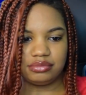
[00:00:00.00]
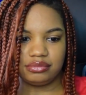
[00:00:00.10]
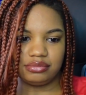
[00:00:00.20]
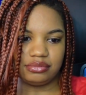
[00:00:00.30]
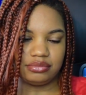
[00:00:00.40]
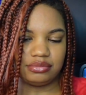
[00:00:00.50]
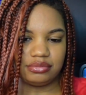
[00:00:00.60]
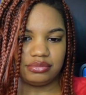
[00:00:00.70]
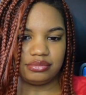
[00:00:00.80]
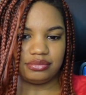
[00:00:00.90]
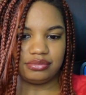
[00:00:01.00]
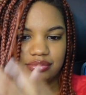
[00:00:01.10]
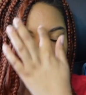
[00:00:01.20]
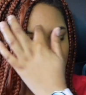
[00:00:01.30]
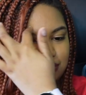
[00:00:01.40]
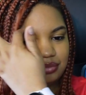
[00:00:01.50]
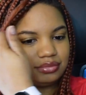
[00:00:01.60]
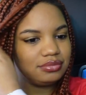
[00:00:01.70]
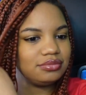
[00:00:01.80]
Nothing is said.